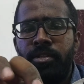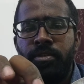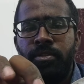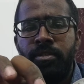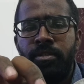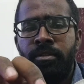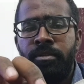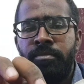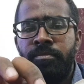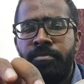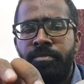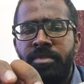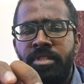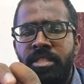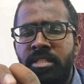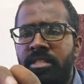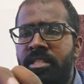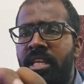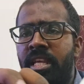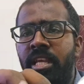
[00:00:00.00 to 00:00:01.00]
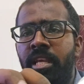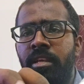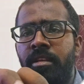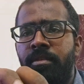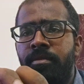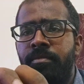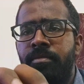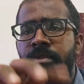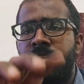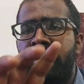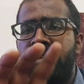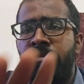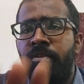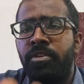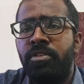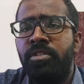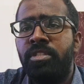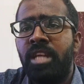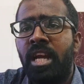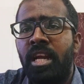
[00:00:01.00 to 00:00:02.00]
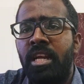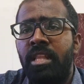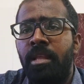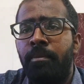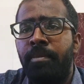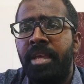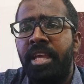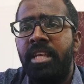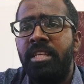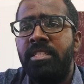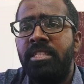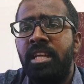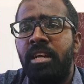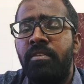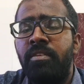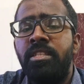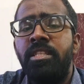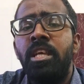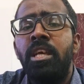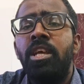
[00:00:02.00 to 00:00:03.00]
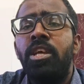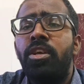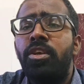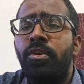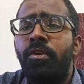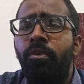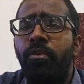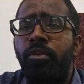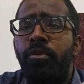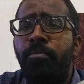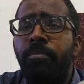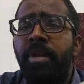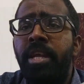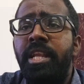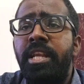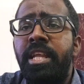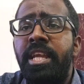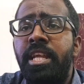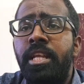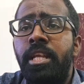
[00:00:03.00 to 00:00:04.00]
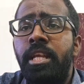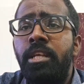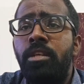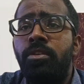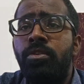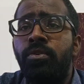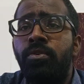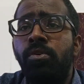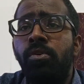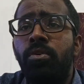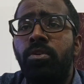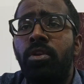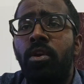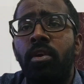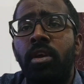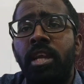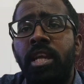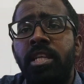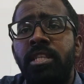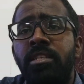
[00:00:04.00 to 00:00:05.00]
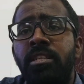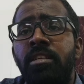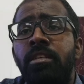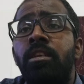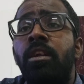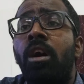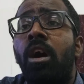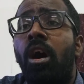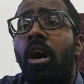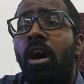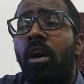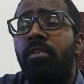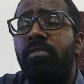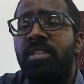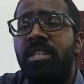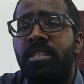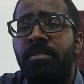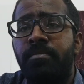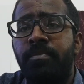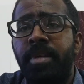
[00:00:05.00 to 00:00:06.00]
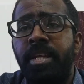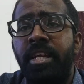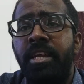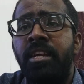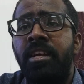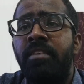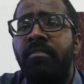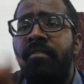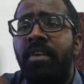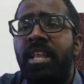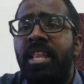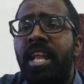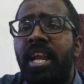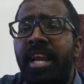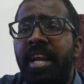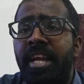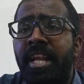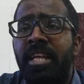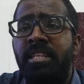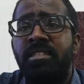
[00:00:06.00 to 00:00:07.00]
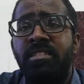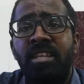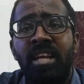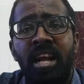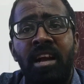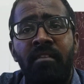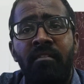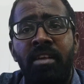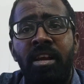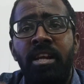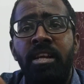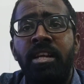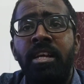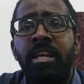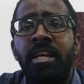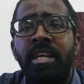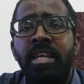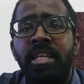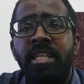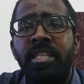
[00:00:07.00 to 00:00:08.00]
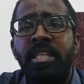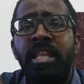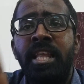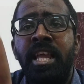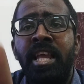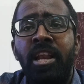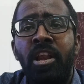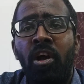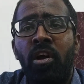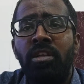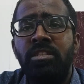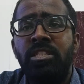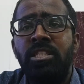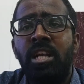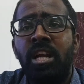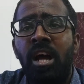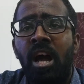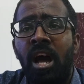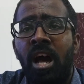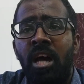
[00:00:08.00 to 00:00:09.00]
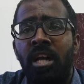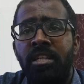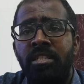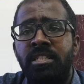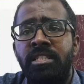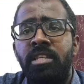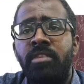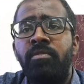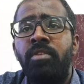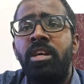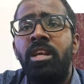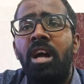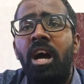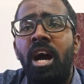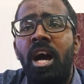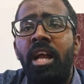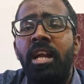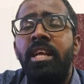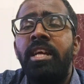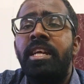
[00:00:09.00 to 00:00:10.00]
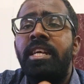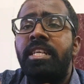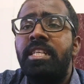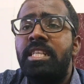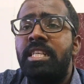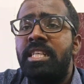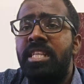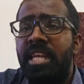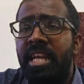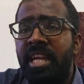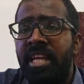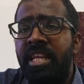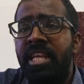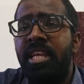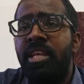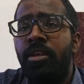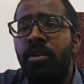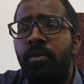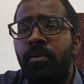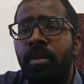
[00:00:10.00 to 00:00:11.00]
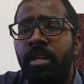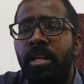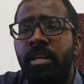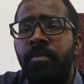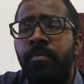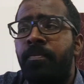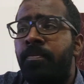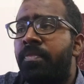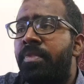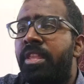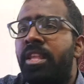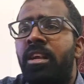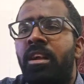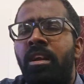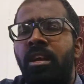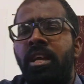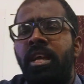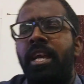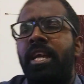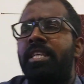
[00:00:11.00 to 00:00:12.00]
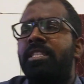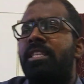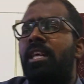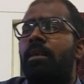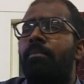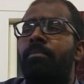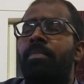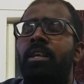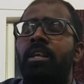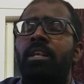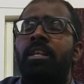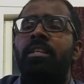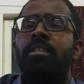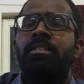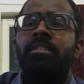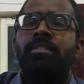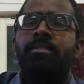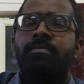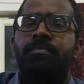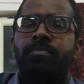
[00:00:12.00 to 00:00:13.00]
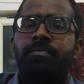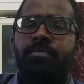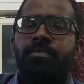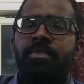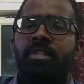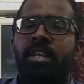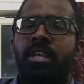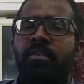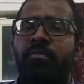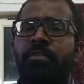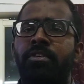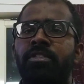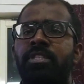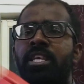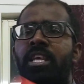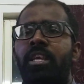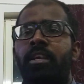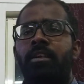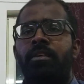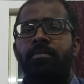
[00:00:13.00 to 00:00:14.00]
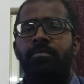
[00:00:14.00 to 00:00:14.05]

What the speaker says: to see, if you start the pigging service, you would be needing to know the location of the pig, whether it has traveled in the launcher or receiver or in any unit. Example, if you see